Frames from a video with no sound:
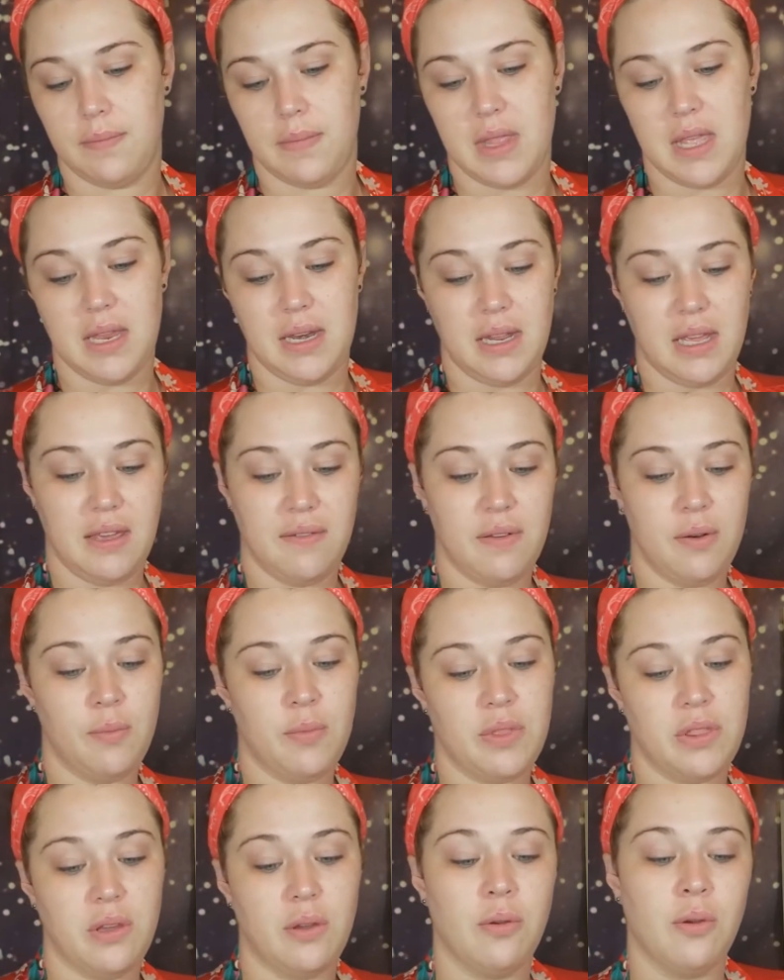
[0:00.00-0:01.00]
and even
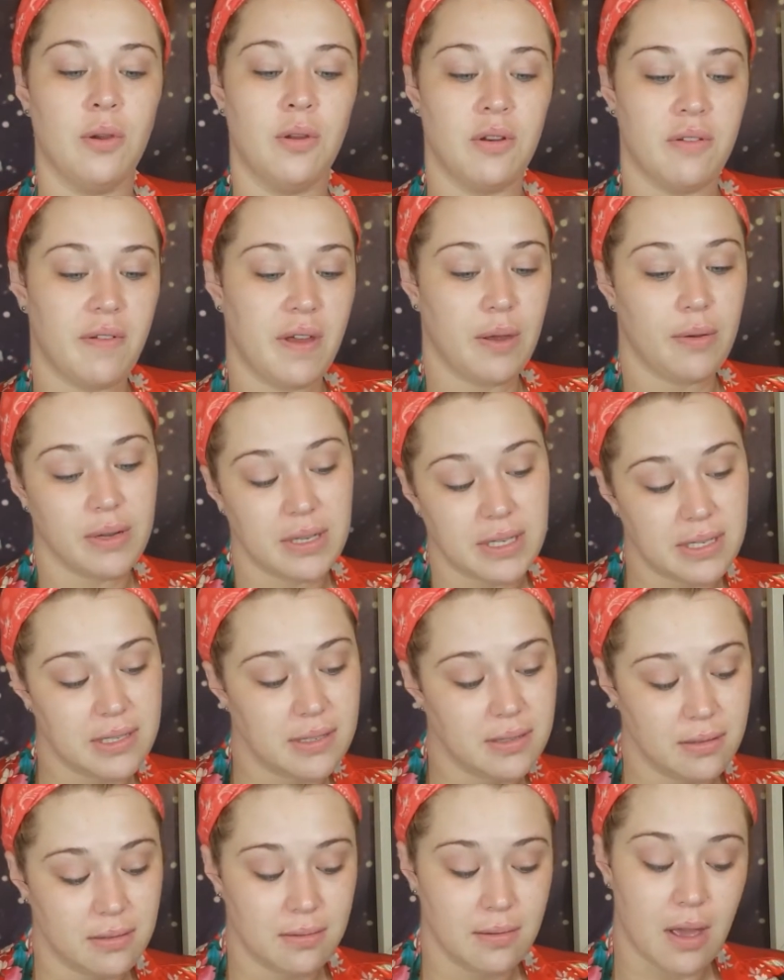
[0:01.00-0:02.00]
with the
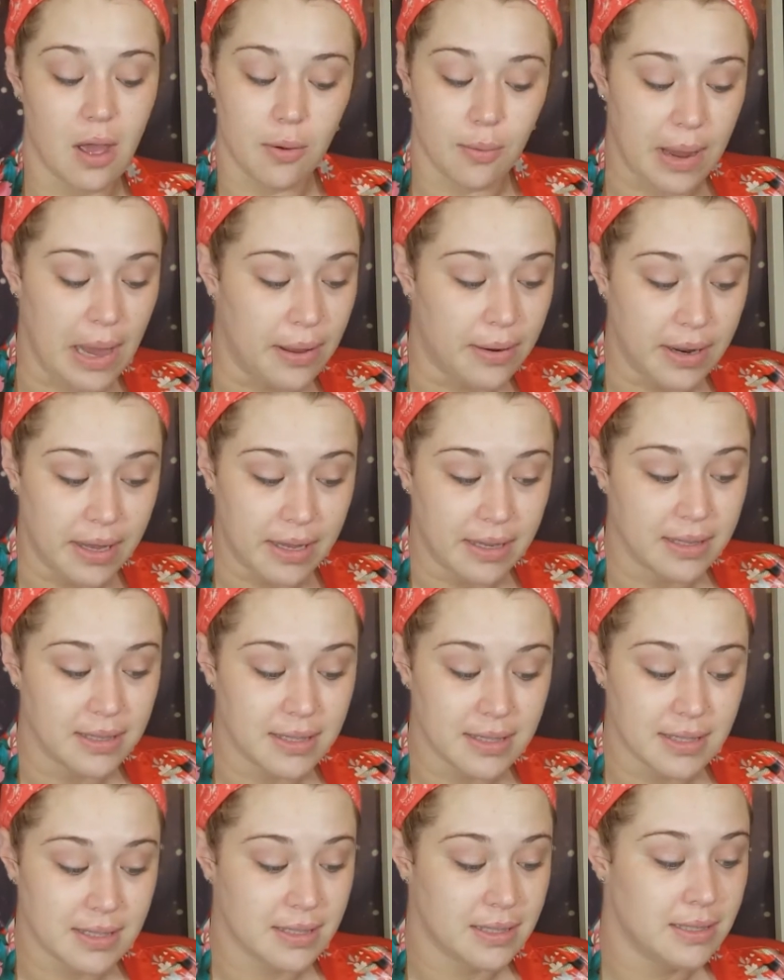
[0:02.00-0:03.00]
coronavirus around
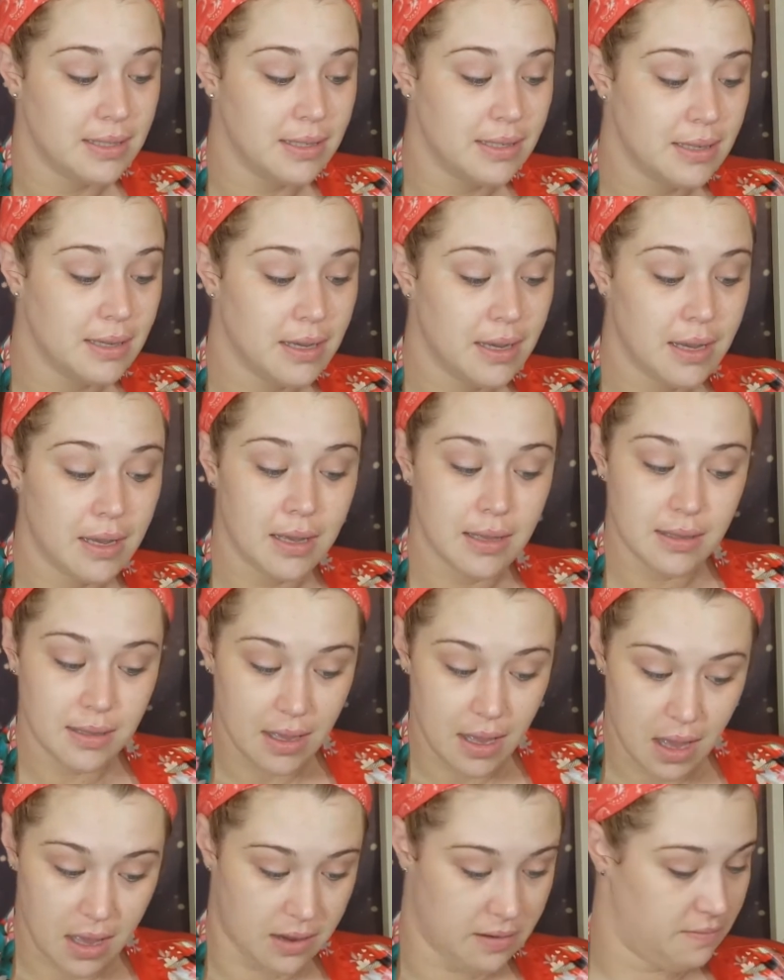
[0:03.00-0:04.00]
us,
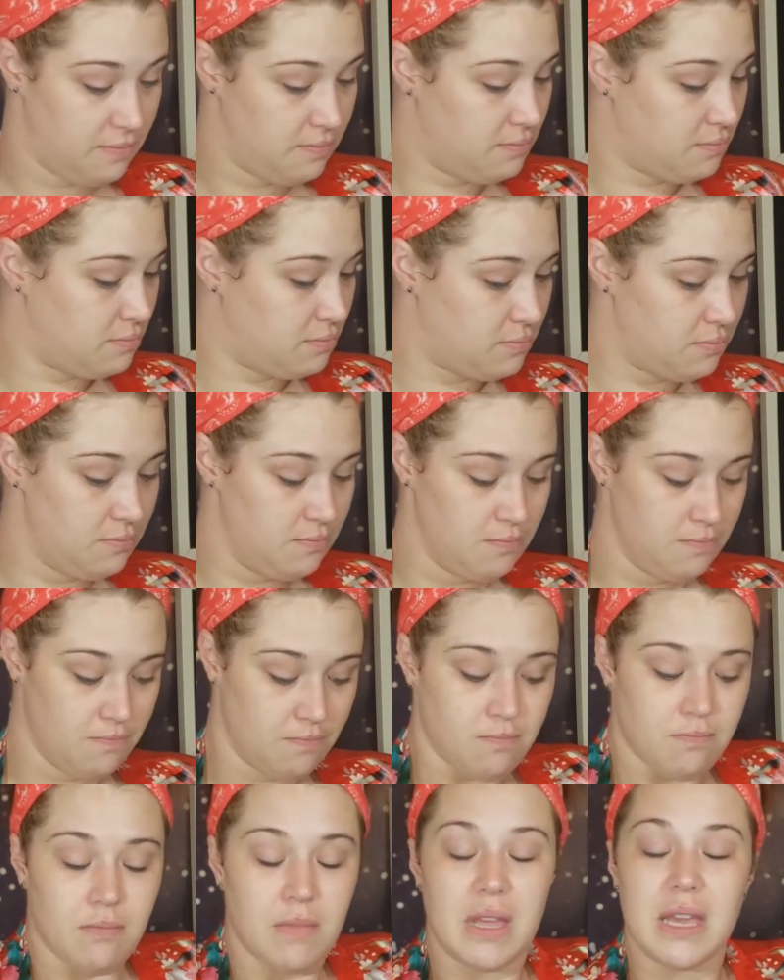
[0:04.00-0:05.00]
um,
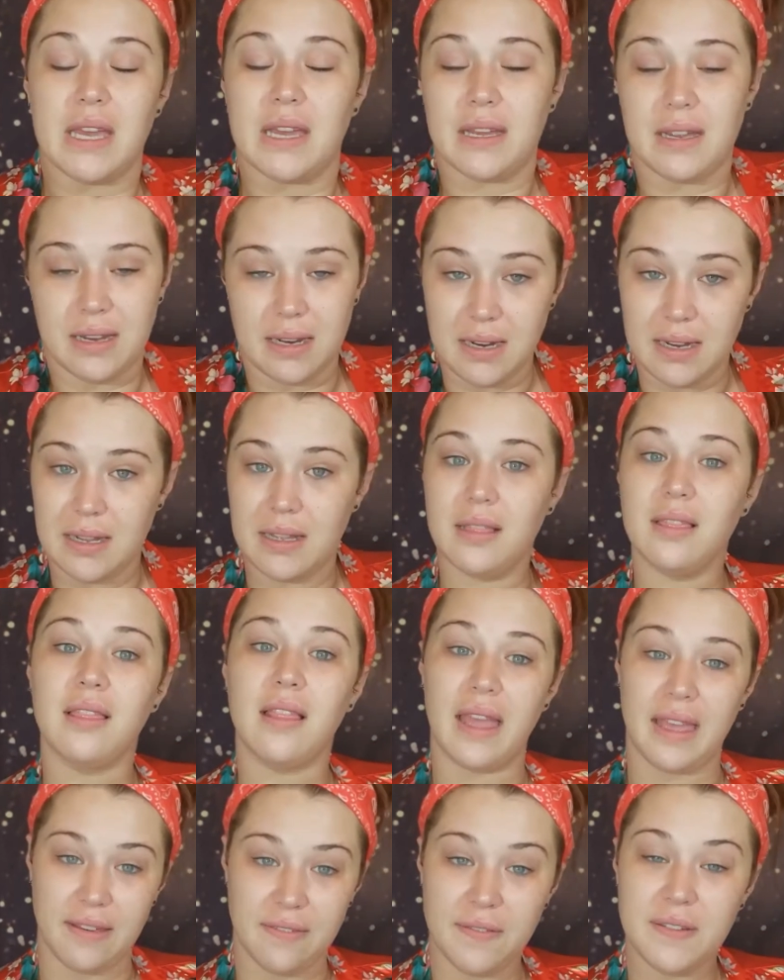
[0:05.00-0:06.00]

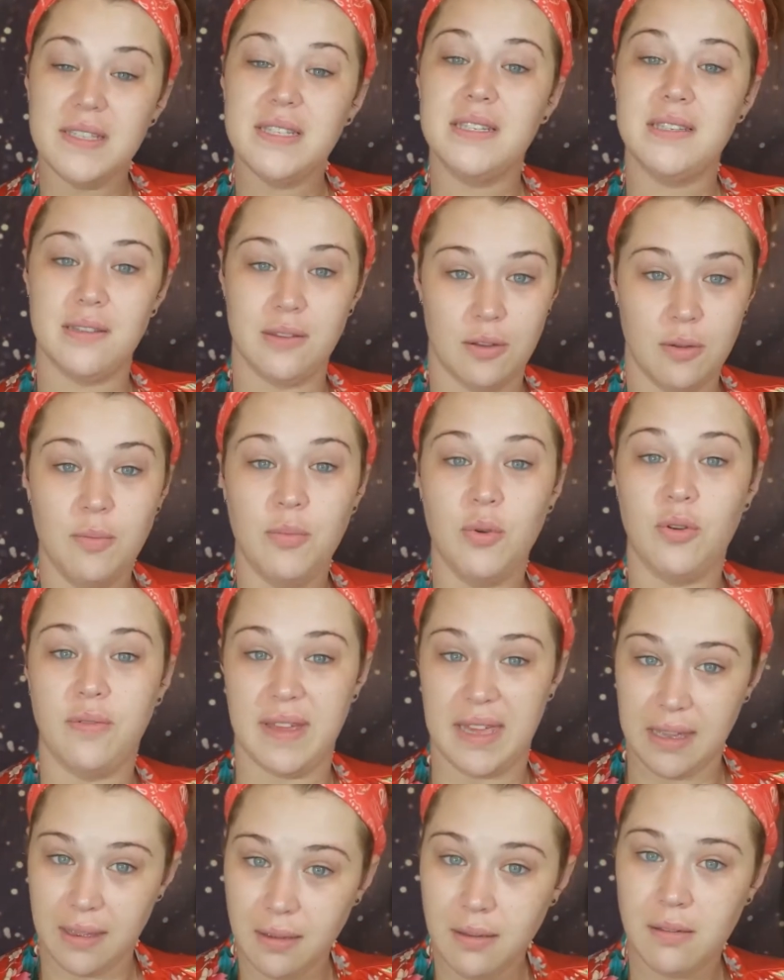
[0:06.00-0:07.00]
life is still
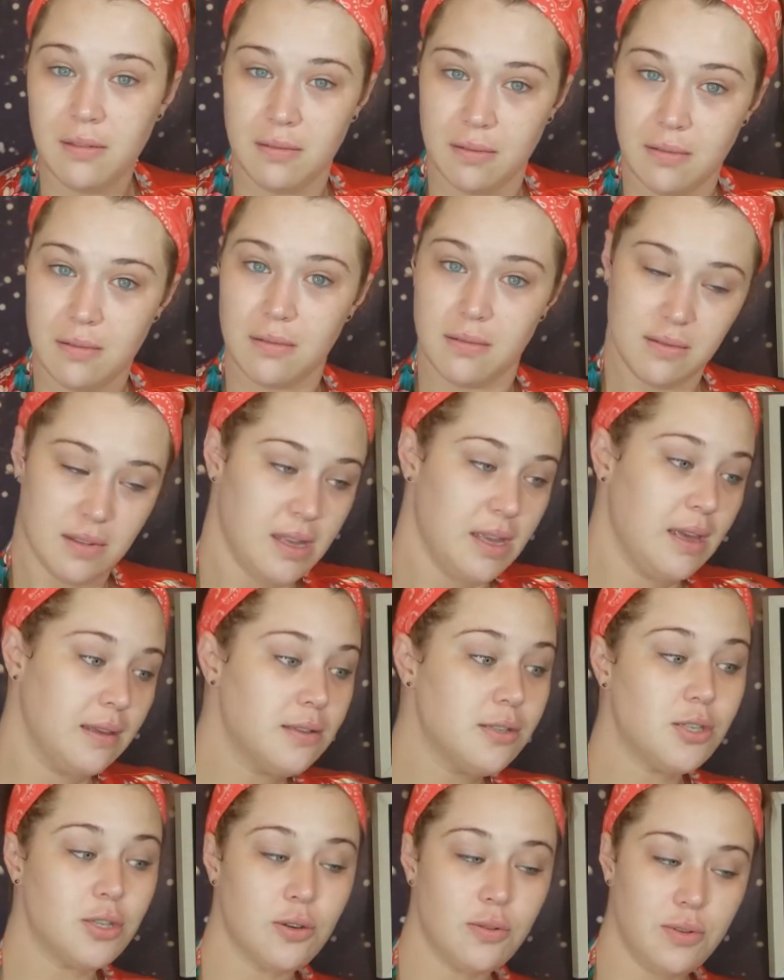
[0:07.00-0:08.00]
moving.
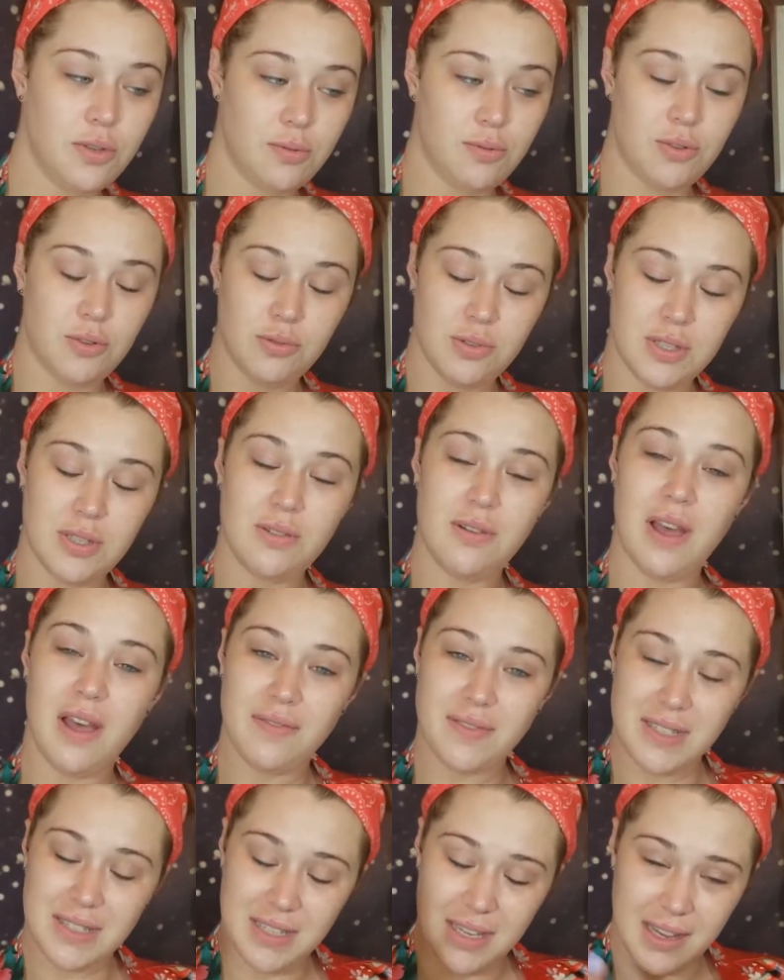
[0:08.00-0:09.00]
So you do still
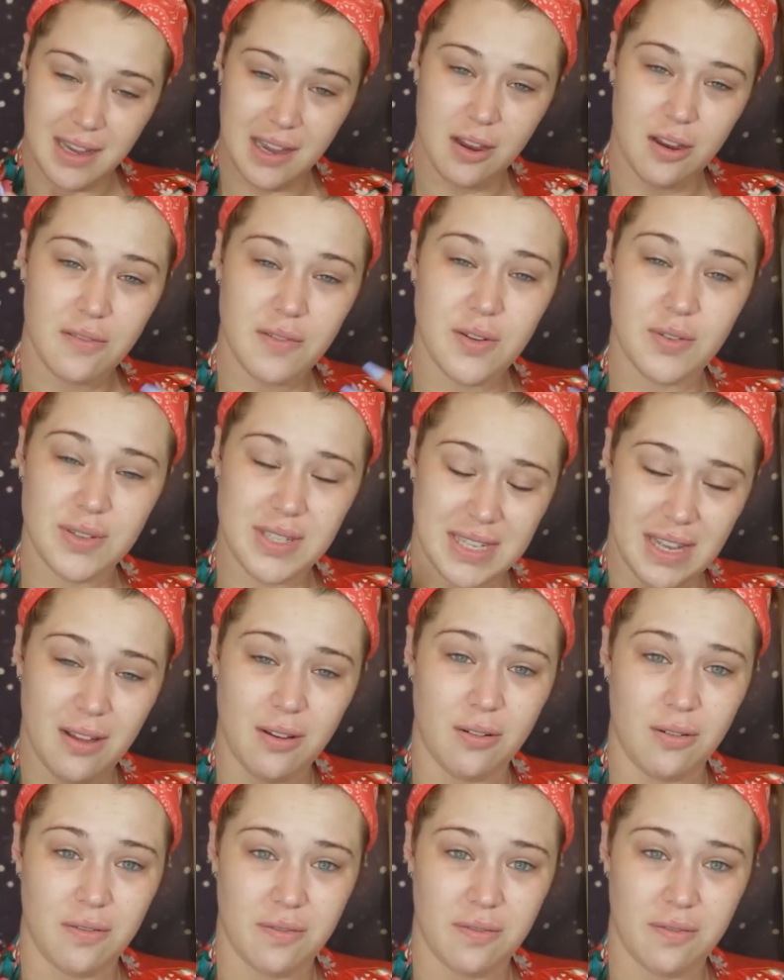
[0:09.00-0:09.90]
have to take care of yourself.